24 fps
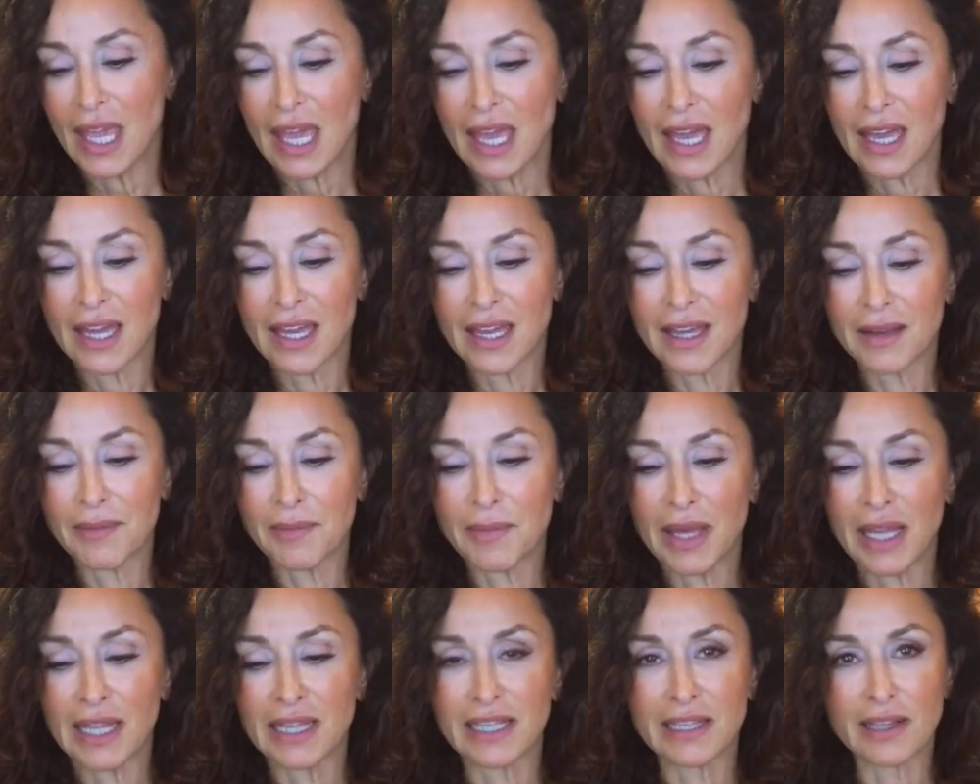
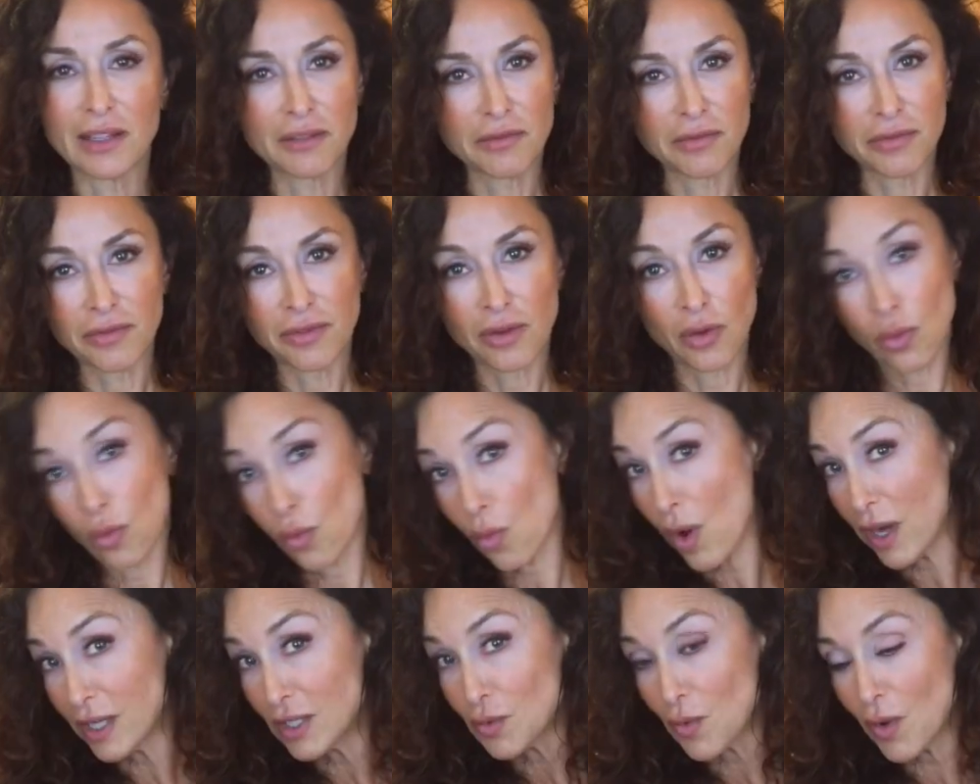A little of
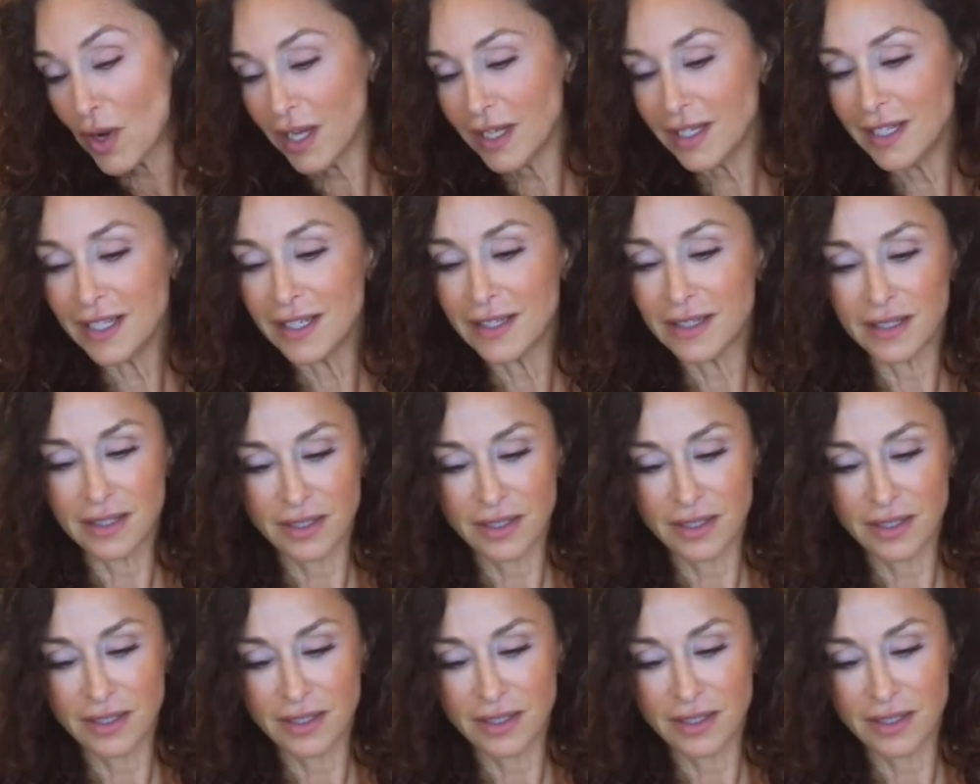white wine